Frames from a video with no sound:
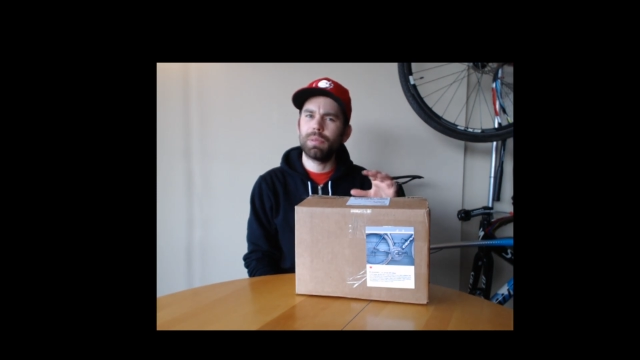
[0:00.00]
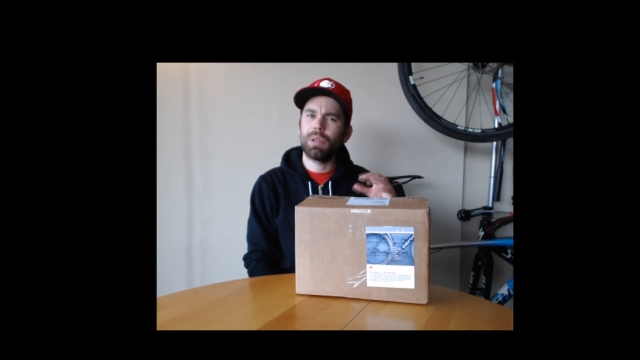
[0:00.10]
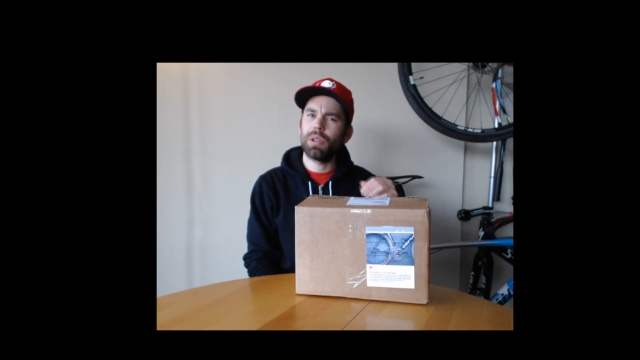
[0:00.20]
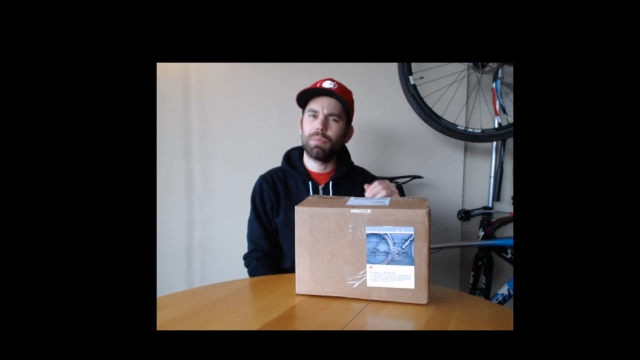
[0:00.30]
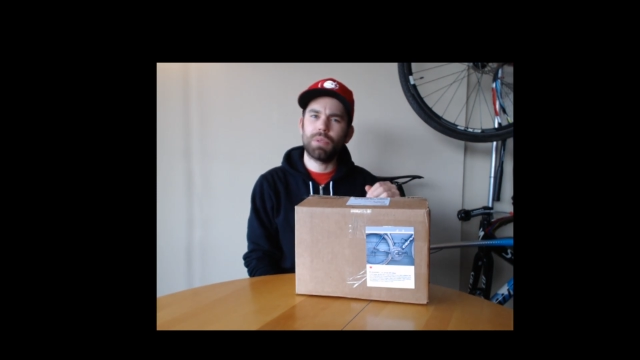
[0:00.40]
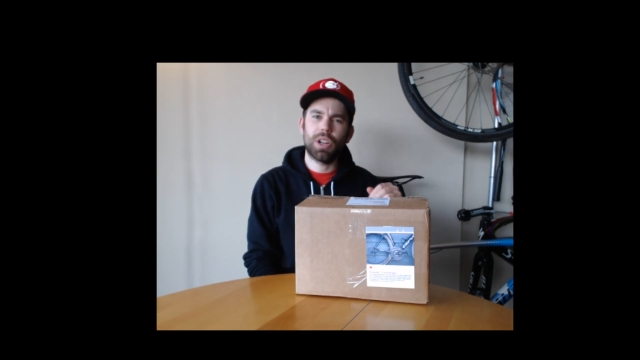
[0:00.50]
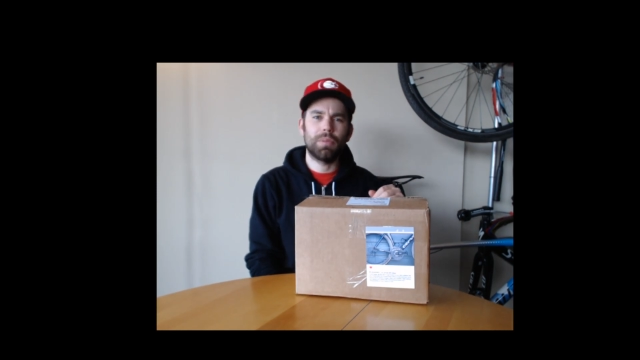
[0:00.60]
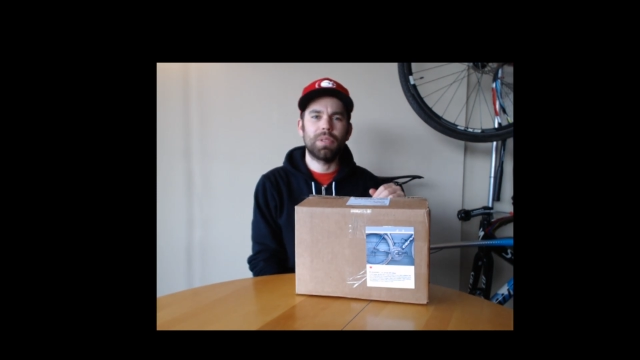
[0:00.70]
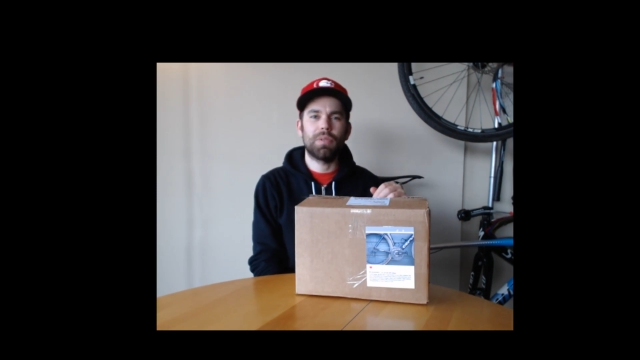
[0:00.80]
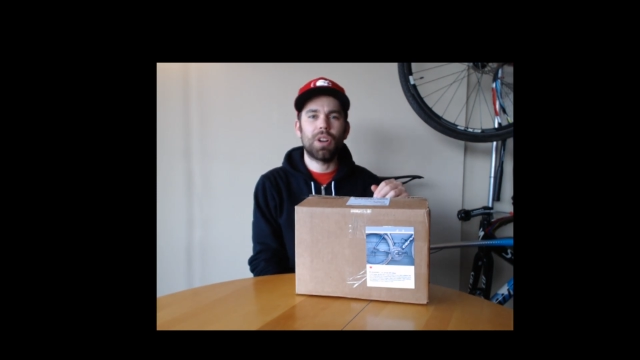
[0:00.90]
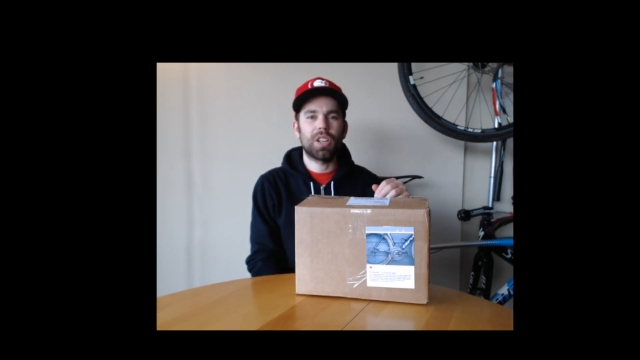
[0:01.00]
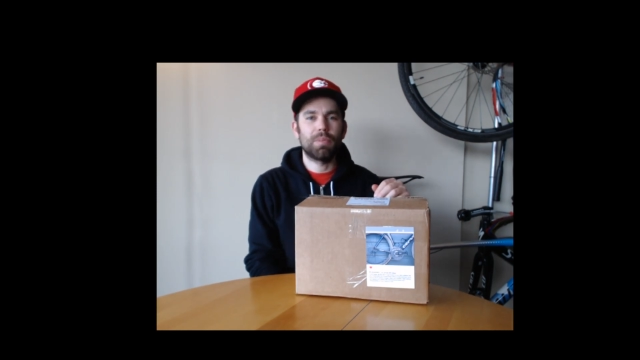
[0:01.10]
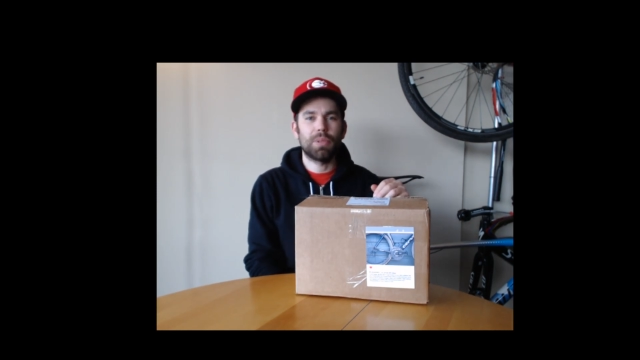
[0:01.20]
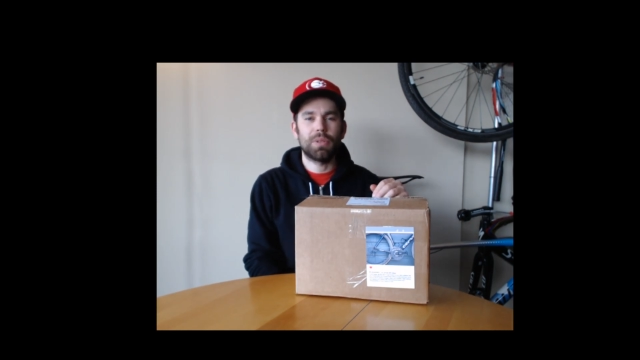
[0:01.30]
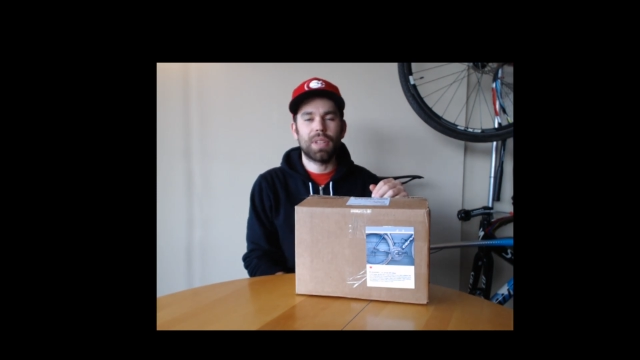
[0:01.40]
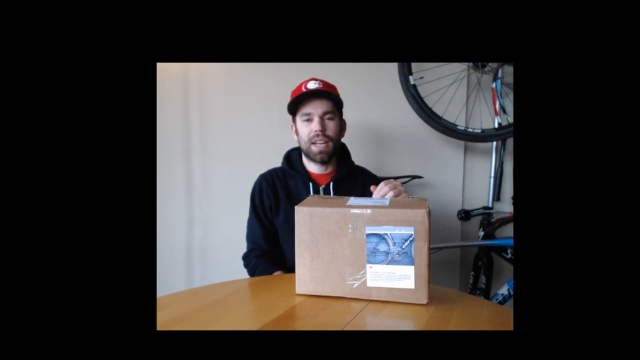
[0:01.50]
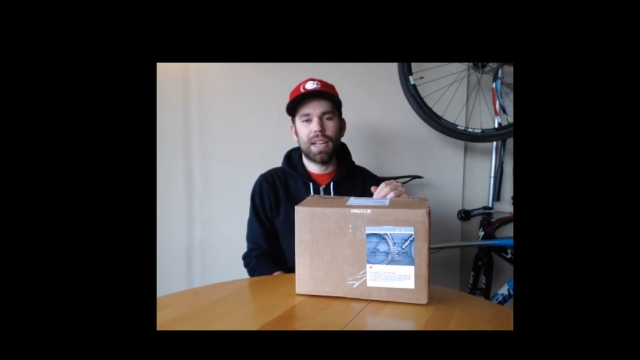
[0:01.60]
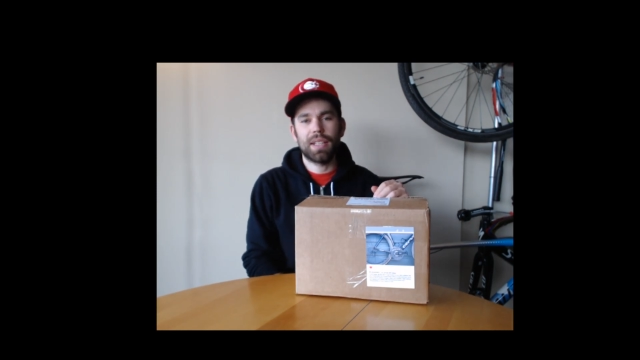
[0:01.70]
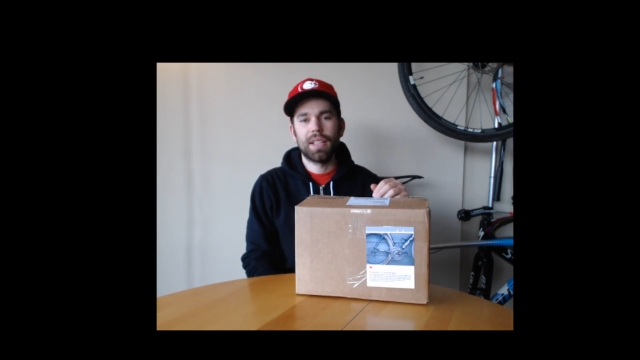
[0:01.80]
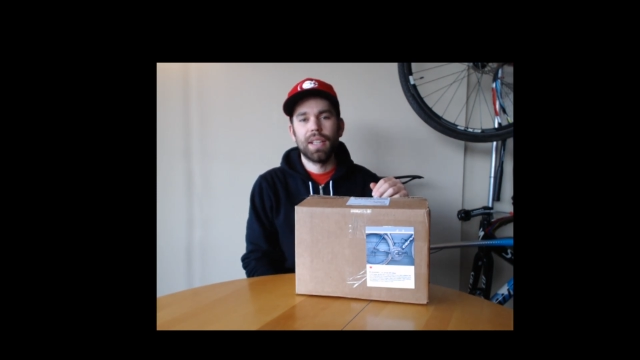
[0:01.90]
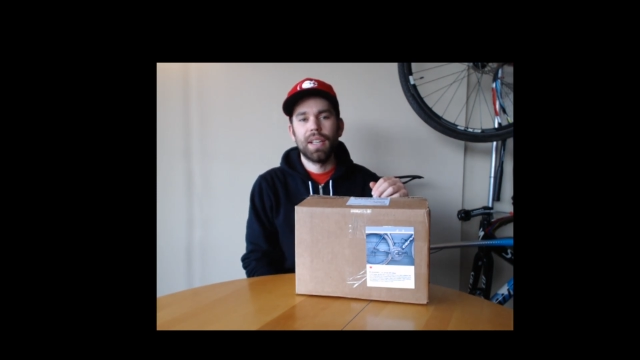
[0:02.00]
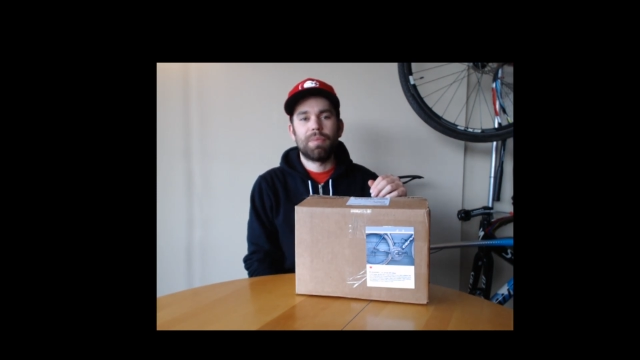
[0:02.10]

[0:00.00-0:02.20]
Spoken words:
though I'm probably wrong about that.